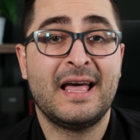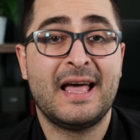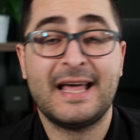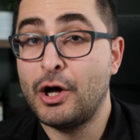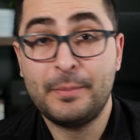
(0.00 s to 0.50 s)

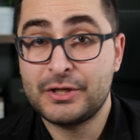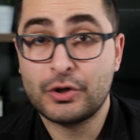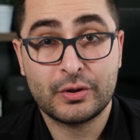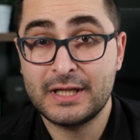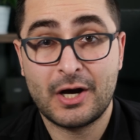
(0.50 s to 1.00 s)
And I'll be
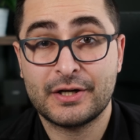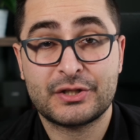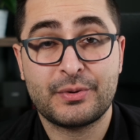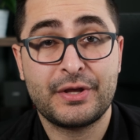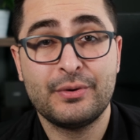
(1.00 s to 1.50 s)
totally
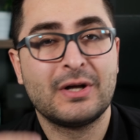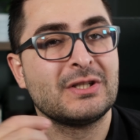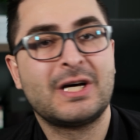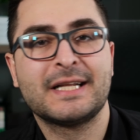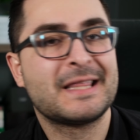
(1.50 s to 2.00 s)
honest with you, a
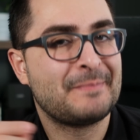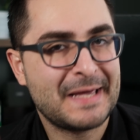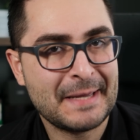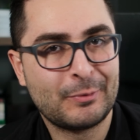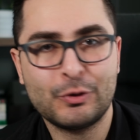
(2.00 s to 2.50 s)
lot of the
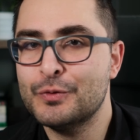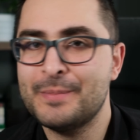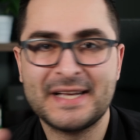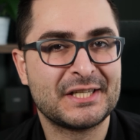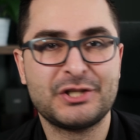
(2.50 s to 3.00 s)
people who
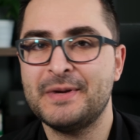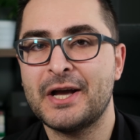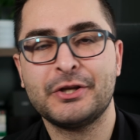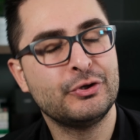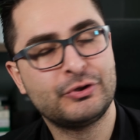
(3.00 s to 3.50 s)
message me
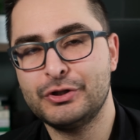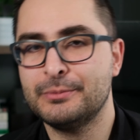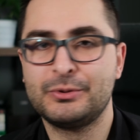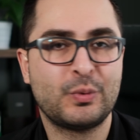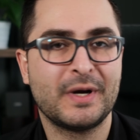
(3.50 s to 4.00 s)
on
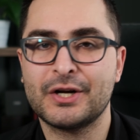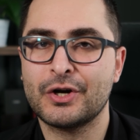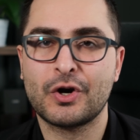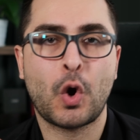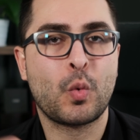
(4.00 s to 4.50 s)
YouTube,
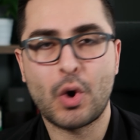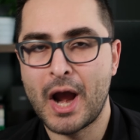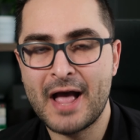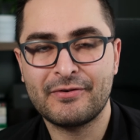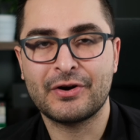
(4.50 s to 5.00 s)
Twitter, or
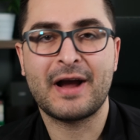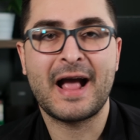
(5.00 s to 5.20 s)
wherever